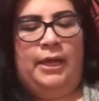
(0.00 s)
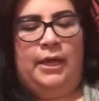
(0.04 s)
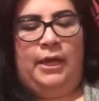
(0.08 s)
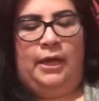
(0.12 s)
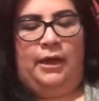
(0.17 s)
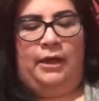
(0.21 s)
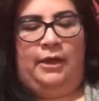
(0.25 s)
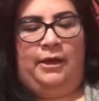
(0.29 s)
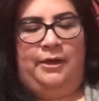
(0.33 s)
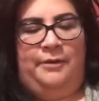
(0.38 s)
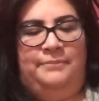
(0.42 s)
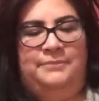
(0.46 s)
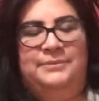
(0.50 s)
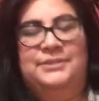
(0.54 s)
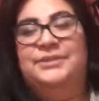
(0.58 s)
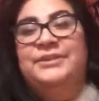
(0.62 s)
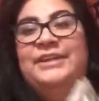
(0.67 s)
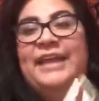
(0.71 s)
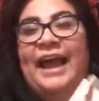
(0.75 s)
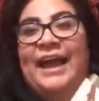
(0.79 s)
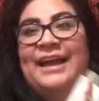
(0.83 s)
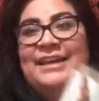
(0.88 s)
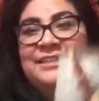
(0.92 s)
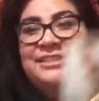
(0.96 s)
Um, so
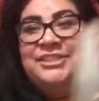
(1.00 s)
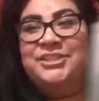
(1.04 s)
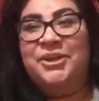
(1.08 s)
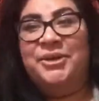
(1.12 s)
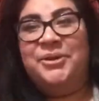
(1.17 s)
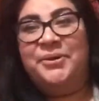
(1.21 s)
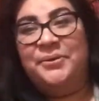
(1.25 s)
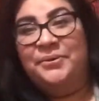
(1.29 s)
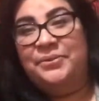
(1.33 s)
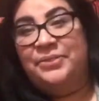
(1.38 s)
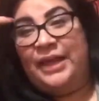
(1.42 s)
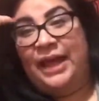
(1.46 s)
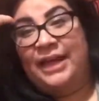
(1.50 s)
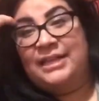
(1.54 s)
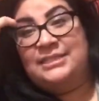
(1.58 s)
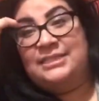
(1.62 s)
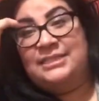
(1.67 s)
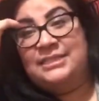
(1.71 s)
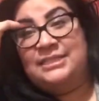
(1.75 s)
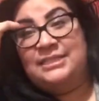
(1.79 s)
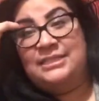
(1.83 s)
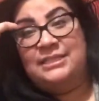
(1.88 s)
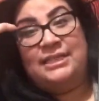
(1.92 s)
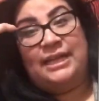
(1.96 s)
yeah, so
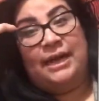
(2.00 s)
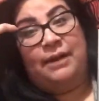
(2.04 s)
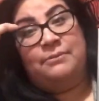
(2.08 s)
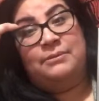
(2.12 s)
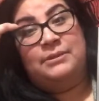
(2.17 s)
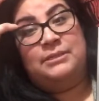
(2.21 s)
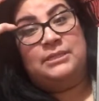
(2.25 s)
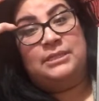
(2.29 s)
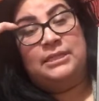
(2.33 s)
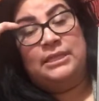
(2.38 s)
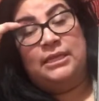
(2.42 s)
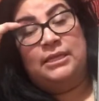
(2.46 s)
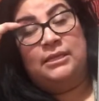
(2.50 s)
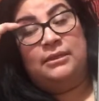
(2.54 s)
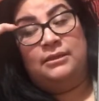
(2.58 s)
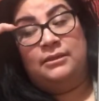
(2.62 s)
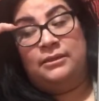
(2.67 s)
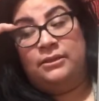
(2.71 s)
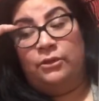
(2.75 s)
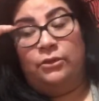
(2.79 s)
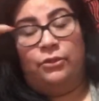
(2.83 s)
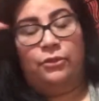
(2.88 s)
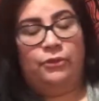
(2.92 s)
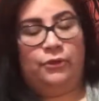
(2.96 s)
that's that was the
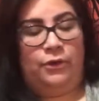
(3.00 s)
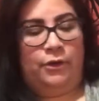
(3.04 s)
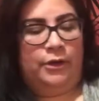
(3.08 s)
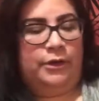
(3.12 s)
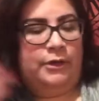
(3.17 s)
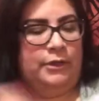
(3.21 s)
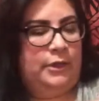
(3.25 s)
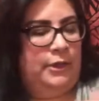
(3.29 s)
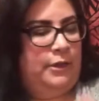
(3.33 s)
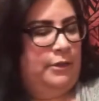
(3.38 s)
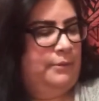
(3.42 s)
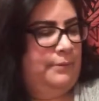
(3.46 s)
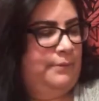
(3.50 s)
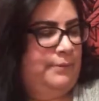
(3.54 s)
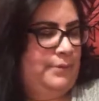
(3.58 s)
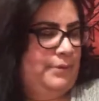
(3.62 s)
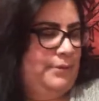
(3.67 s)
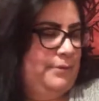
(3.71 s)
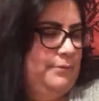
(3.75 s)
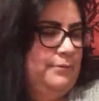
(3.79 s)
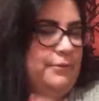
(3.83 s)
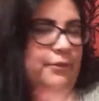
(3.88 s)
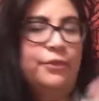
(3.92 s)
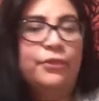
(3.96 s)
the third
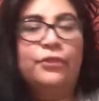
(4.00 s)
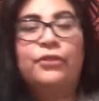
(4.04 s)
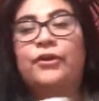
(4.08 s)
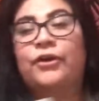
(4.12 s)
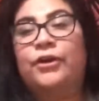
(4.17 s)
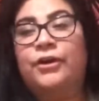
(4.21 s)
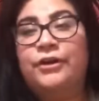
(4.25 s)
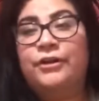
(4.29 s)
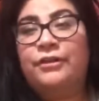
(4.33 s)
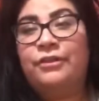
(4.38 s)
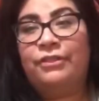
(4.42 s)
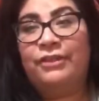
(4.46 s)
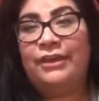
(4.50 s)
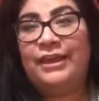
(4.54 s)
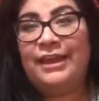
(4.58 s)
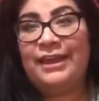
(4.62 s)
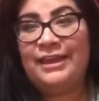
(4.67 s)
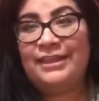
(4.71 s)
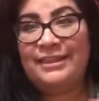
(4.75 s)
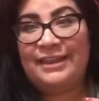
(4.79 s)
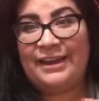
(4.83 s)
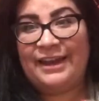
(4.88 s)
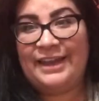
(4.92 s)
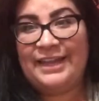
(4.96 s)
the third
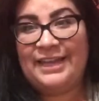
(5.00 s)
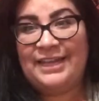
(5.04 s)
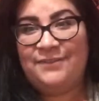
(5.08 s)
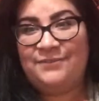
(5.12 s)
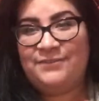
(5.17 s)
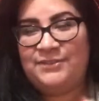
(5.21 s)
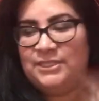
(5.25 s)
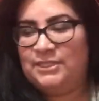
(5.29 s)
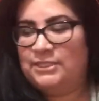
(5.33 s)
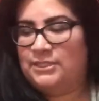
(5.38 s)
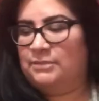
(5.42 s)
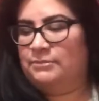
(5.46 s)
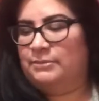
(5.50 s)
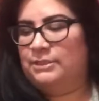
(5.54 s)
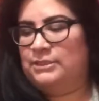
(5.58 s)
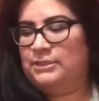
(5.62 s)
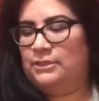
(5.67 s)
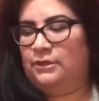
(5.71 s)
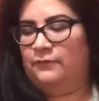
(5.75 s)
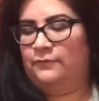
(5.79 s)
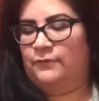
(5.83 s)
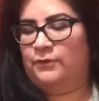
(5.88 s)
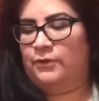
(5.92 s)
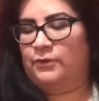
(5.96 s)
thing that I gifted to
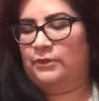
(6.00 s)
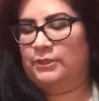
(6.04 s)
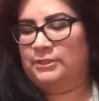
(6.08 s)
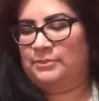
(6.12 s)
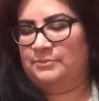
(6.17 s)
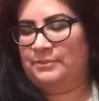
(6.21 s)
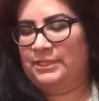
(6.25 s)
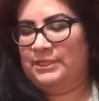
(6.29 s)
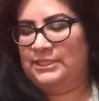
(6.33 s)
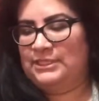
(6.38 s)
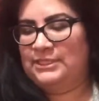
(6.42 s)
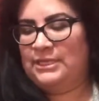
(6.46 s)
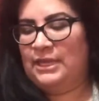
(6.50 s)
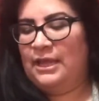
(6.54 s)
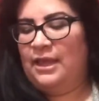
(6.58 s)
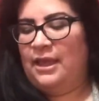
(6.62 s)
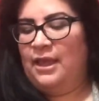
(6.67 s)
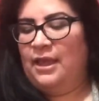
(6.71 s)
myself for Christmas.